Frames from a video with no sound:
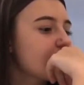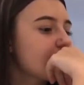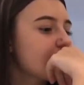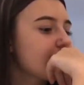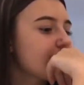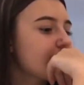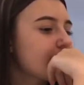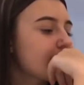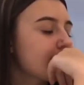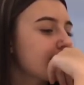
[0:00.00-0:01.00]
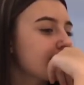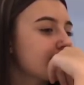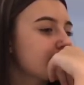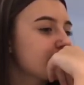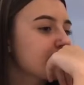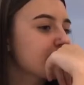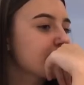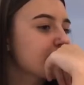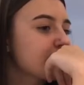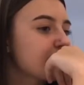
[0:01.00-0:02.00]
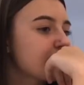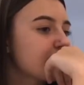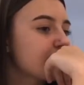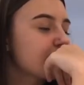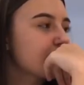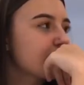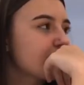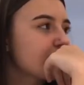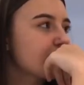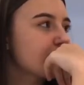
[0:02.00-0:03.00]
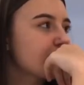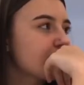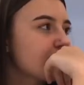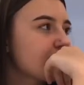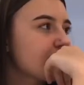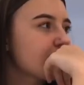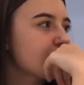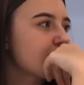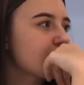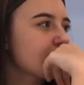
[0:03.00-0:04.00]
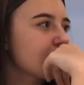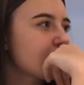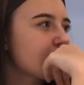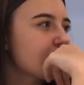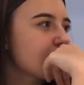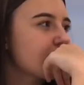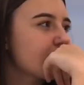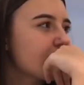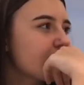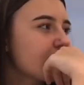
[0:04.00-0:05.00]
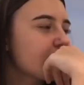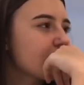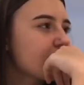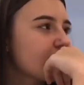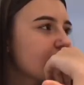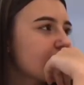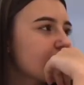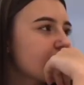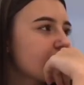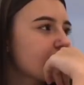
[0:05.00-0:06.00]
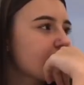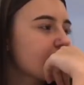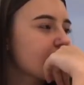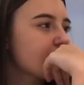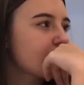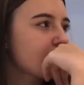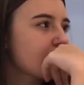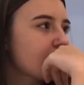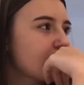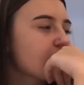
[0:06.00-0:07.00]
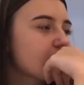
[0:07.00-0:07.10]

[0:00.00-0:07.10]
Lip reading: This person isn't speaking.